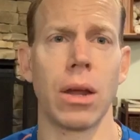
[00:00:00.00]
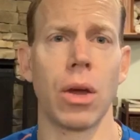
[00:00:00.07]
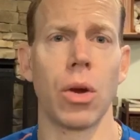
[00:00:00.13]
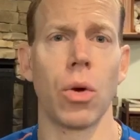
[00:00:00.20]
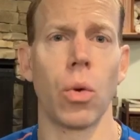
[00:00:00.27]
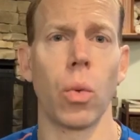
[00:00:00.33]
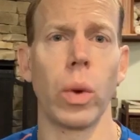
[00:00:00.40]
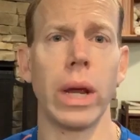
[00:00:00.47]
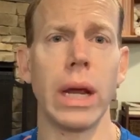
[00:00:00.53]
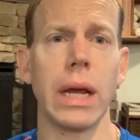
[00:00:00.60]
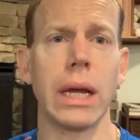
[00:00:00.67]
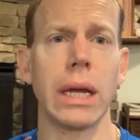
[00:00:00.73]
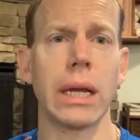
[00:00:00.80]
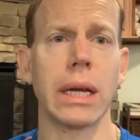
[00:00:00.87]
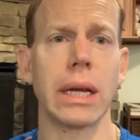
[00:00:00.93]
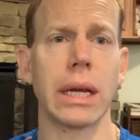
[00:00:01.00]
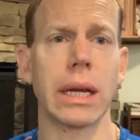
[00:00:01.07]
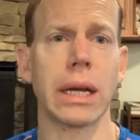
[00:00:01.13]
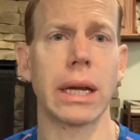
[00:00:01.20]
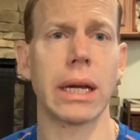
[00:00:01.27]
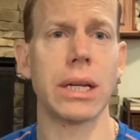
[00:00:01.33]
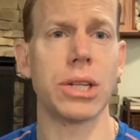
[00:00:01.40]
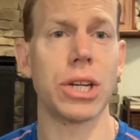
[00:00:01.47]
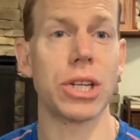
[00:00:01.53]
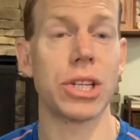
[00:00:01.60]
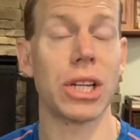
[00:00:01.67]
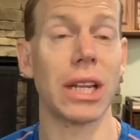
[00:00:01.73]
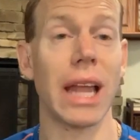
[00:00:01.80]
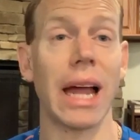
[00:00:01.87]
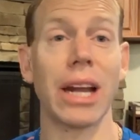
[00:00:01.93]
we can just
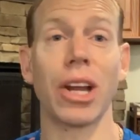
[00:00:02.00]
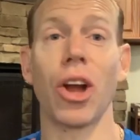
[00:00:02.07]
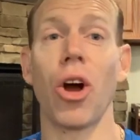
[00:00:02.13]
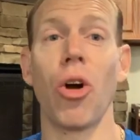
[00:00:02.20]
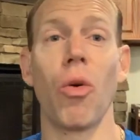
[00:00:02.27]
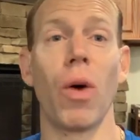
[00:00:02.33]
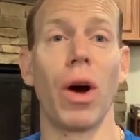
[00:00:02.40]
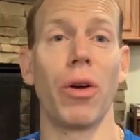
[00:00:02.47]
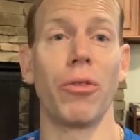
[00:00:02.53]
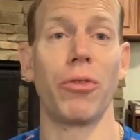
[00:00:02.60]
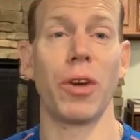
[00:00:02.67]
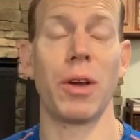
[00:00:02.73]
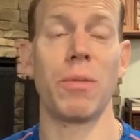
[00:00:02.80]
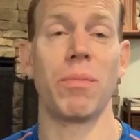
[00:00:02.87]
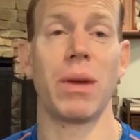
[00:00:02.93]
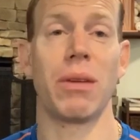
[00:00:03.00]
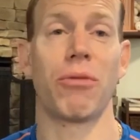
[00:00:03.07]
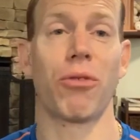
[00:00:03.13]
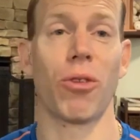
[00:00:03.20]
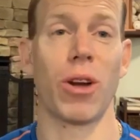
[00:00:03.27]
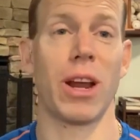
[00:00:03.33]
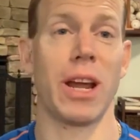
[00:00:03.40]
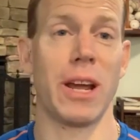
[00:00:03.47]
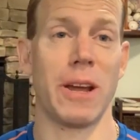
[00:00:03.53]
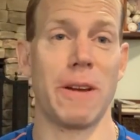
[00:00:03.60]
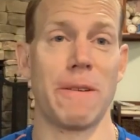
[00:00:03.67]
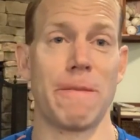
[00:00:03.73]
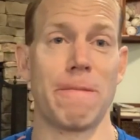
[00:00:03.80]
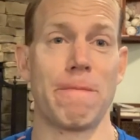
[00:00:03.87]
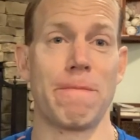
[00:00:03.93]
let go of and be free,
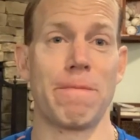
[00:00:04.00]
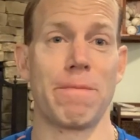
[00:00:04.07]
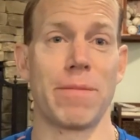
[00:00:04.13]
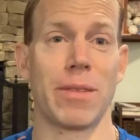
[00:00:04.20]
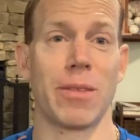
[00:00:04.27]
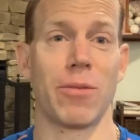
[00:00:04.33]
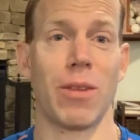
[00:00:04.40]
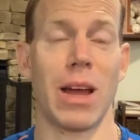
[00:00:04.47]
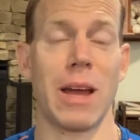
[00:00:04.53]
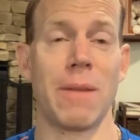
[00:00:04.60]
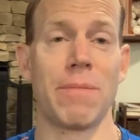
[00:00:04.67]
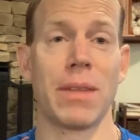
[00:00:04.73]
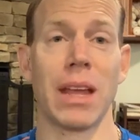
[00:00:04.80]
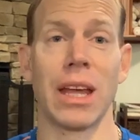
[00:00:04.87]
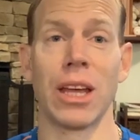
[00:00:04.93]
right?